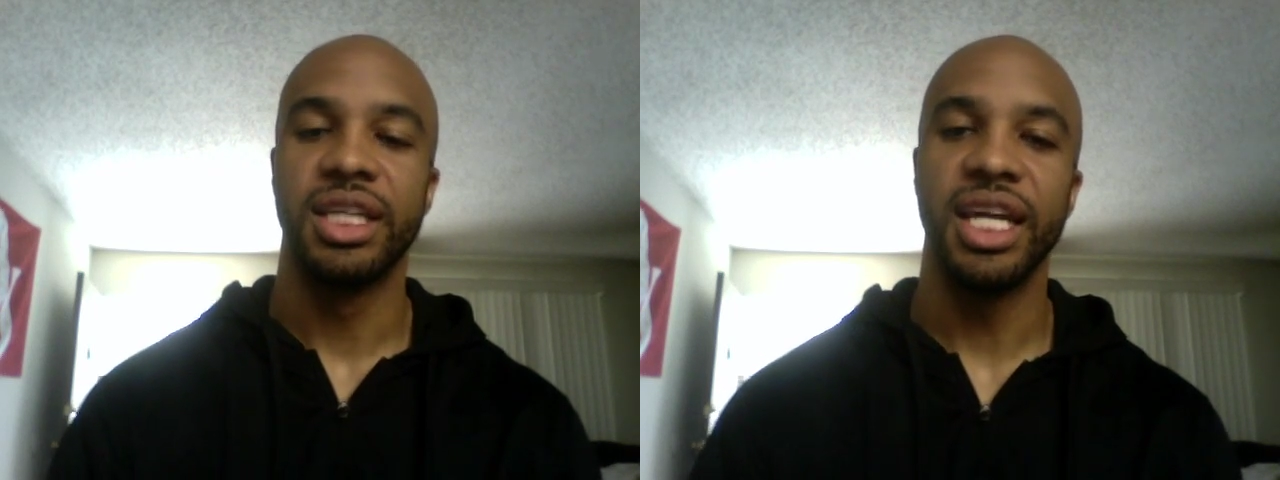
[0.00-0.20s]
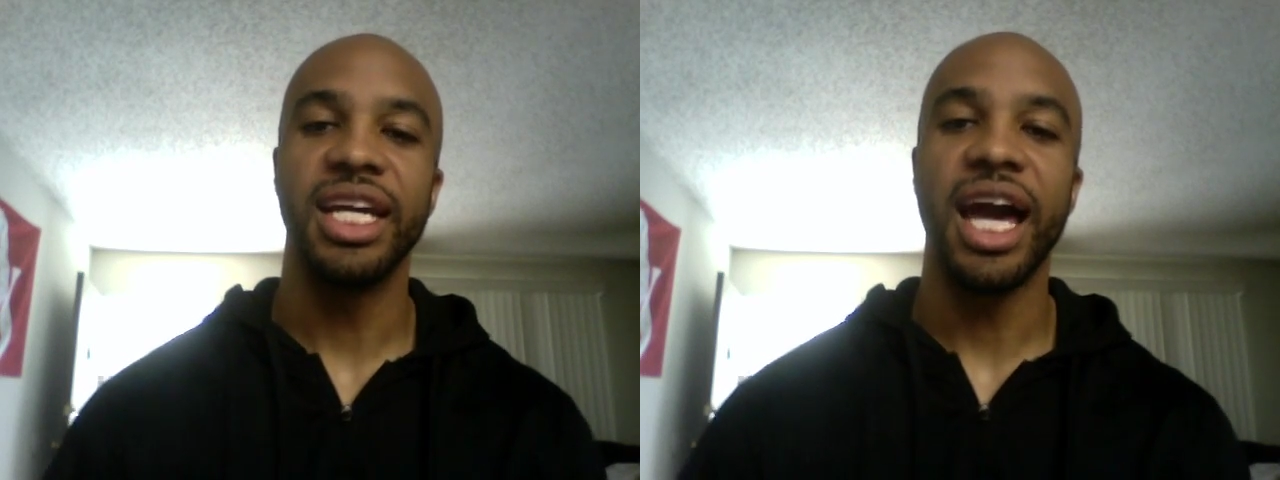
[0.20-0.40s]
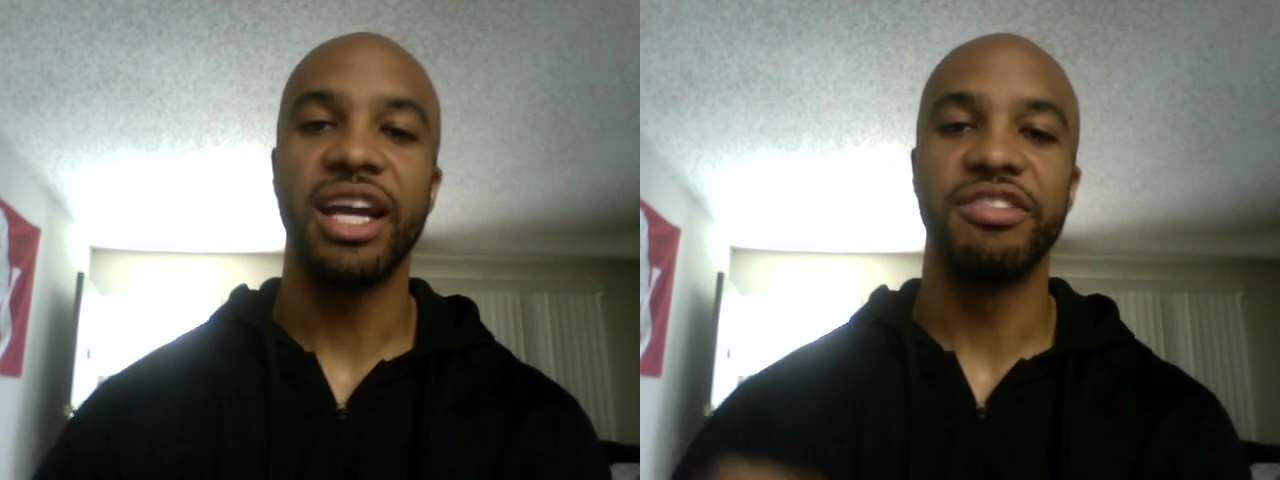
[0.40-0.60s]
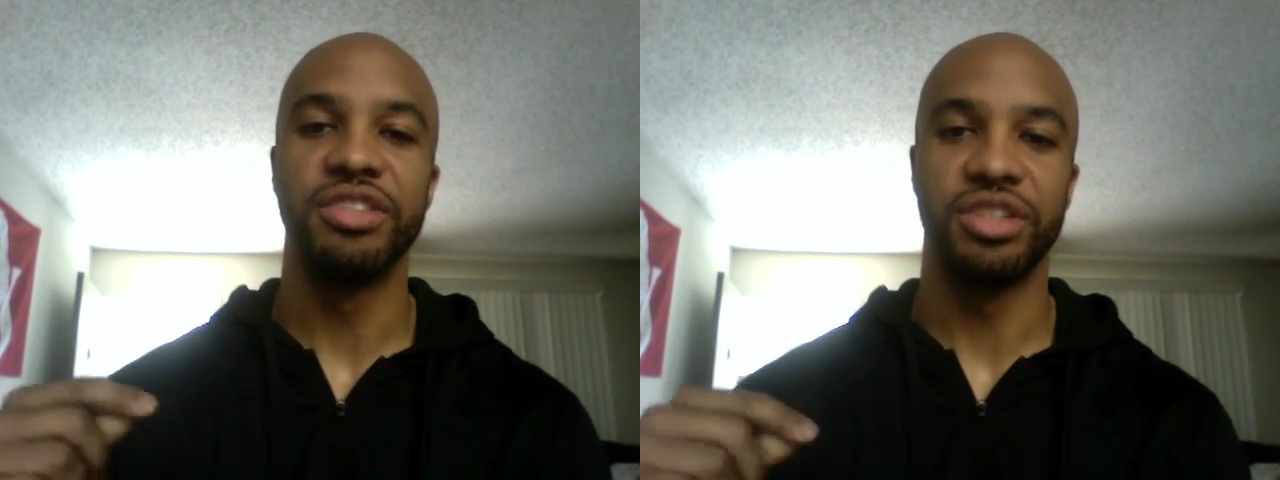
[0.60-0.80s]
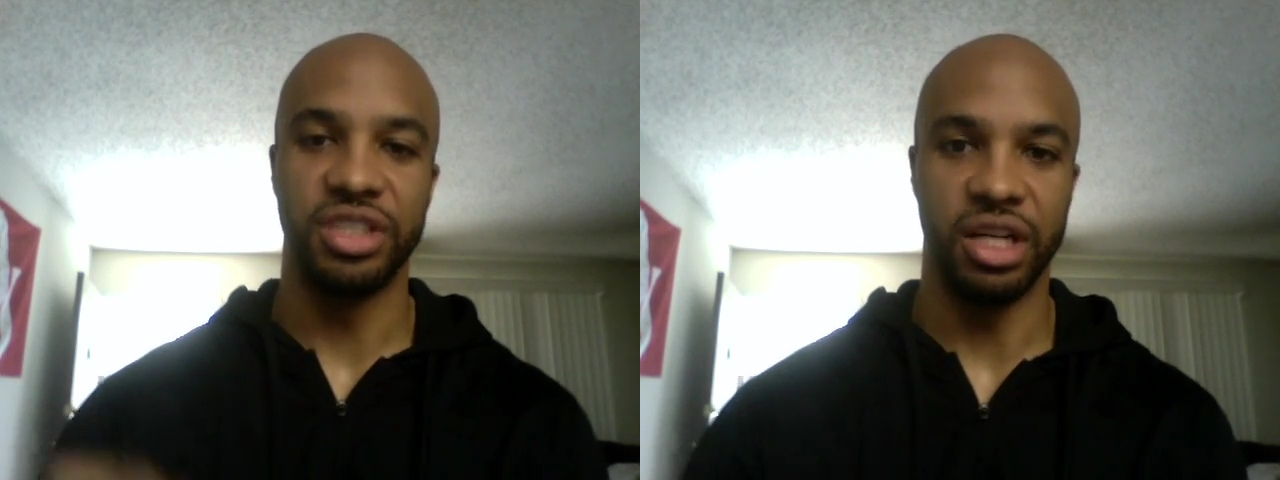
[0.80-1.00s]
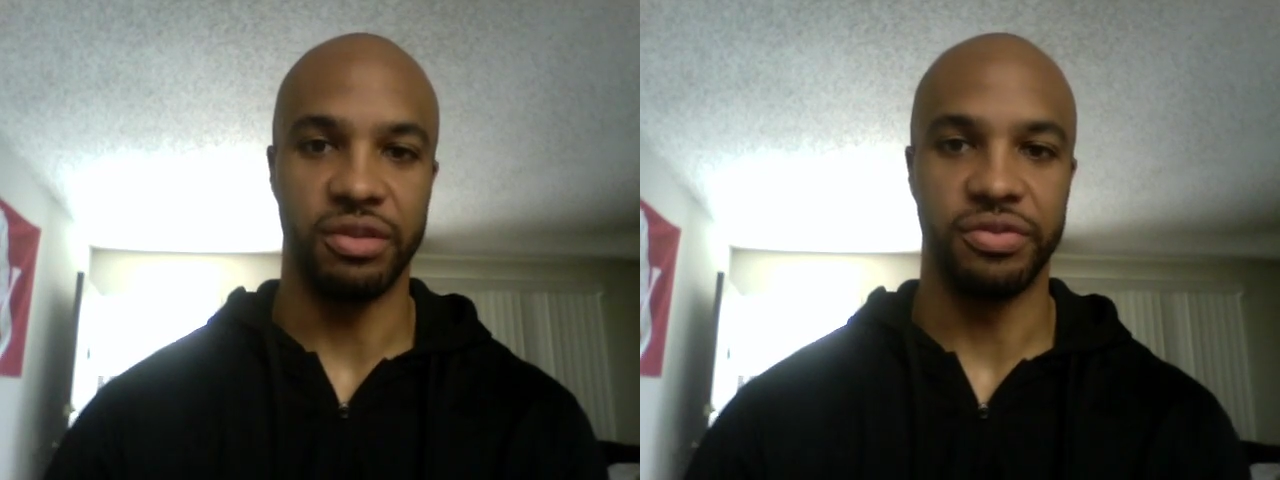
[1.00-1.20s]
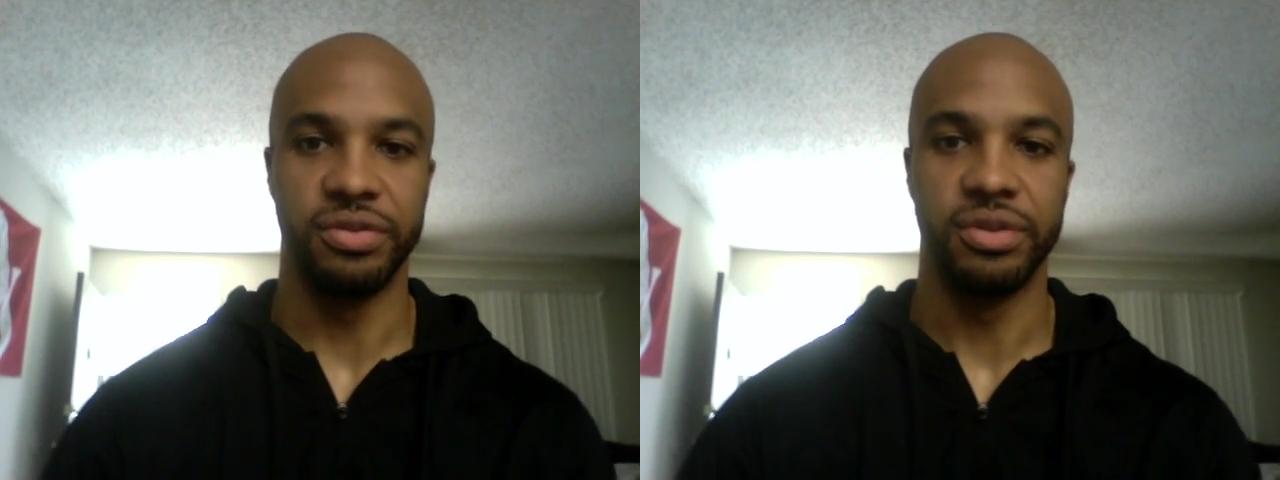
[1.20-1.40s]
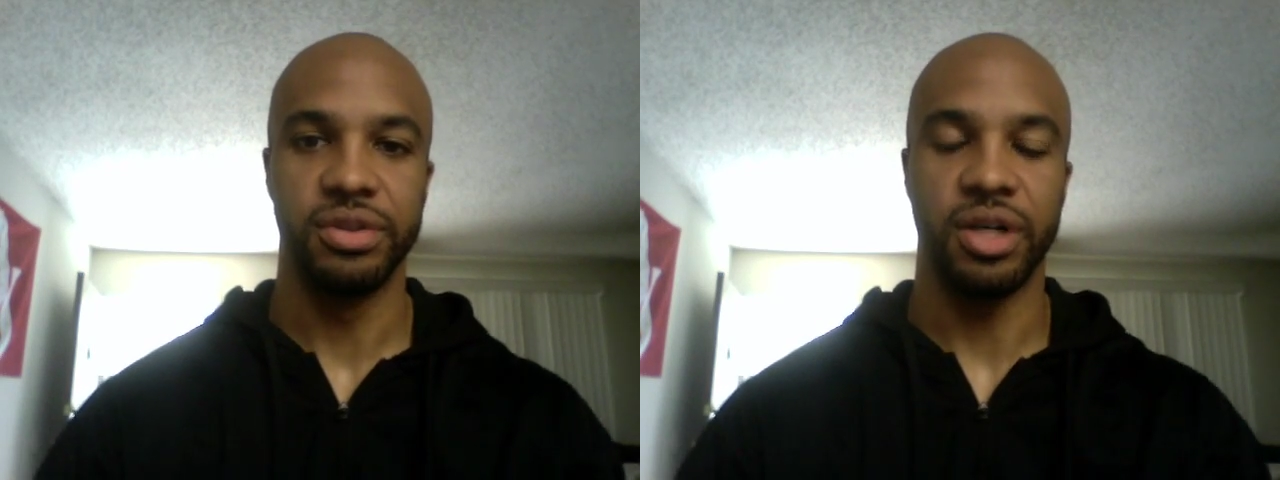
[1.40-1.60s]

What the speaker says: getting out of yourself.